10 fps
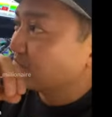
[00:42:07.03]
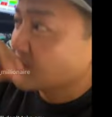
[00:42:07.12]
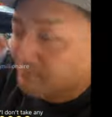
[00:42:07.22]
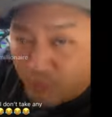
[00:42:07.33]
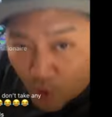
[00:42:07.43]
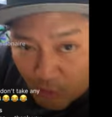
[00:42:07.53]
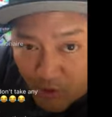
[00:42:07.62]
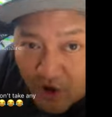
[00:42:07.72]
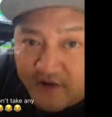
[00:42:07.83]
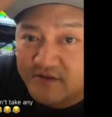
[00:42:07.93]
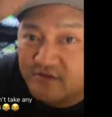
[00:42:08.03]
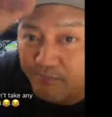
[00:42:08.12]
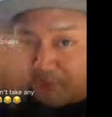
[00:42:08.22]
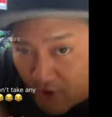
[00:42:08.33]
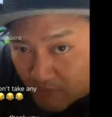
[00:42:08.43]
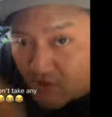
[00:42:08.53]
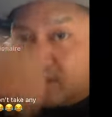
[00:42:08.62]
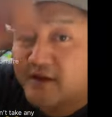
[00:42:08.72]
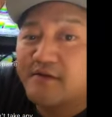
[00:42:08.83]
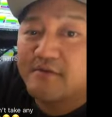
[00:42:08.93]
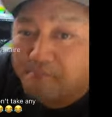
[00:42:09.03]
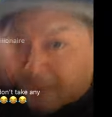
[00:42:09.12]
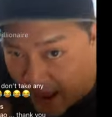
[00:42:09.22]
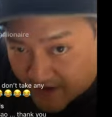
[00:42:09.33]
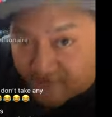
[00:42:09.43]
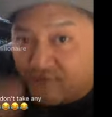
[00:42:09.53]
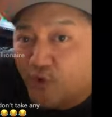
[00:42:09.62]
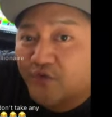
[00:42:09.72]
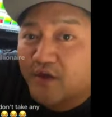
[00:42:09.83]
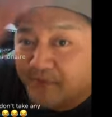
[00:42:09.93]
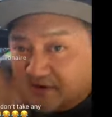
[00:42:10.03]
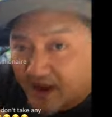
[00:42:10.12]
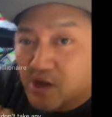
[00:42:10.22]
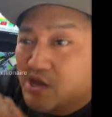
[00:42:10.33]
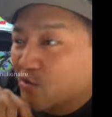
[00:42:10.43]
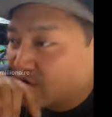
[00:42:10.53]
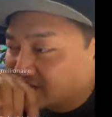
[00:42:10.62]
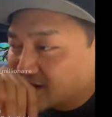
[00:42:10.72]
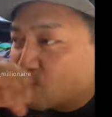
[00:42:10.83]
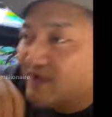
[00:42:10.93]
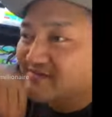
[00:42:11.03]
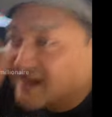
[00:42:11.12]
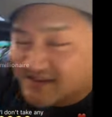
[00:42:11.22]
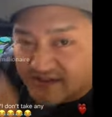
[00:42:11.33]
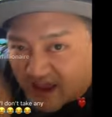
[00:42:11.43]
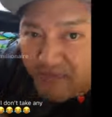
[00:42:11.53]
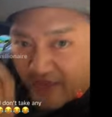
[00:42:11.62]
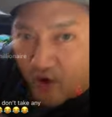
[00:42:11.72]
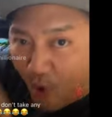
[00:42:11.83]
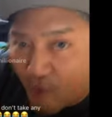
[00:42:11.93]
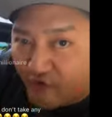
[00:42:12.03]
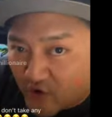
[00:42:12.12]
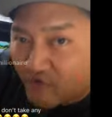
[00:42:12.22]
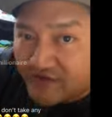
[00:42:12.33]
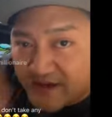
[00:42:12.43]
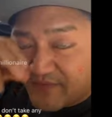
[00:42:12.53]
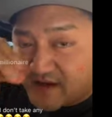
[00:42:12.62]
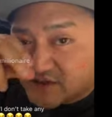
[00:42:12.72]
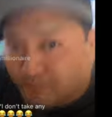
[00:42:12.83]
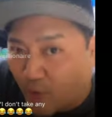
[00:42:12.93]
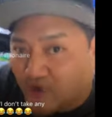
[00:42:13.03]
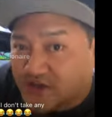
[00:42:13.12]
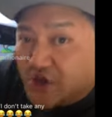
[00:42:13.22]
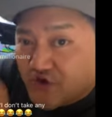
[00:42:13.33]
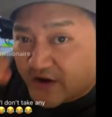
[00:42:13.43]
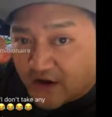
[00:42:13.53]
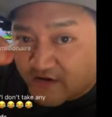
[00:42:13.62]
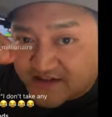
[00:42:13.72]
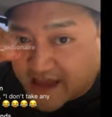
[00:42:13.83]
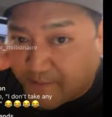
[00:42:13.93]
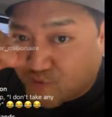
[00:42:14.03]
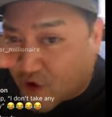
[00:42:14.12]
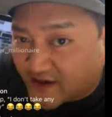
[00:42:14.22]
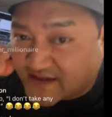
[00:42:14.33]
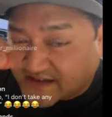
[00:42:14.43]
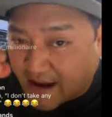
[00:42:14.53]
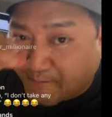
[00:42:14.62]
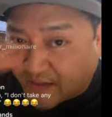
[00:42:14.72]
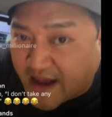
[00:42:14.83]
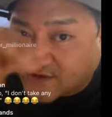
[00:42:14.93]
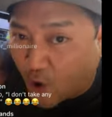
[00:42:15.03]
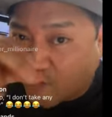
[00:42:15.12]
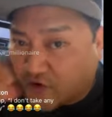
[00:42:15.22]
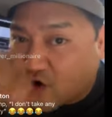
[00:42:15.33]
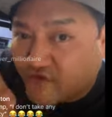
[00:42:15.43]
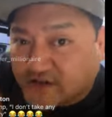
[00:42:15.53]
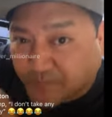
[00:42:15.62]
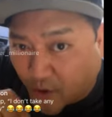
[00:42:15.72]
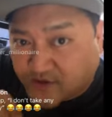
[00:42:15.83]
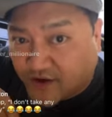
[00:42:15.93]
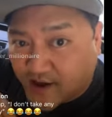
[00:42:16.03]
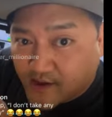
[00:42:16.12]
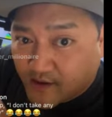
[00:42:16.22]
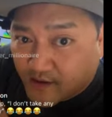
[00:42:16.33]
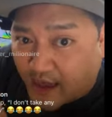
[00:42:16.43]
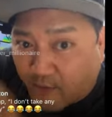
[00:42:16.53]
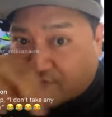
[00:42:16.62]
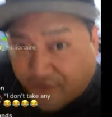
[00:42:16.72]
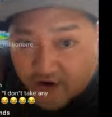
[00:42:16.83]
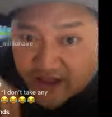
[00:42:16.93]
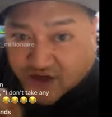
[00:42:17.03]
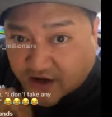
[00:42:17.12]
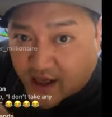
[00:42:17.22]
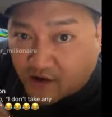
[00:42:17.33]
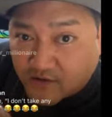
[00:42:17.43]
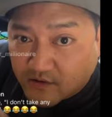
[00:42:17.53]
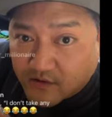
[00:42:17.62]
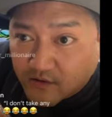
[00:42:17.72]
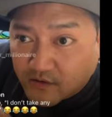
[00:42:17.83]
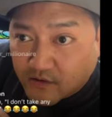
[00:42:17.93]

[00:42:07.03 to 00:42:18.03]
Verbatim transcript: uh, bull market to bear market, back and forth, up and down. When someone does the same thing over and over, same thing in sports, you cannot just keep running the same plays over and over in sports, right? I will figure that shit out.